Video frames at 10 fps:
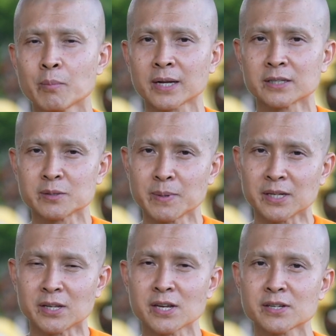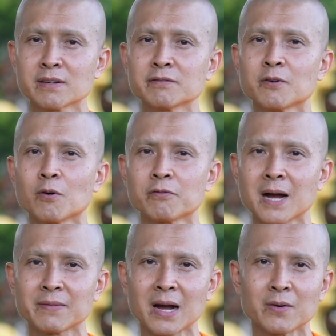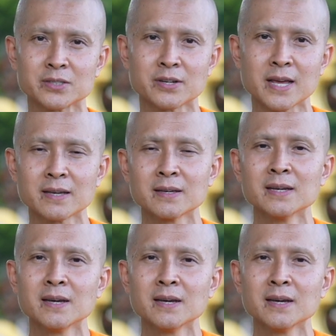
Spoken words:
practice meditation 4-5 hours a day,